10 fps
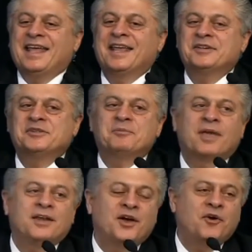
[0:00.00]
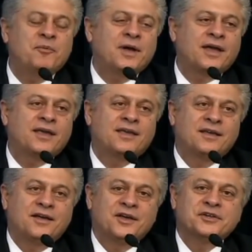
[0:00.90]
and as you may know, my
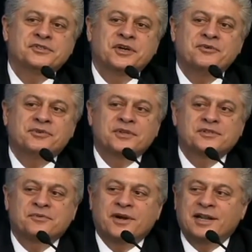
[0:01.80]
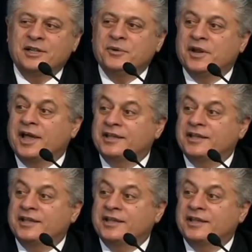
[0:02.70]
uh, show for this Friday, Lew and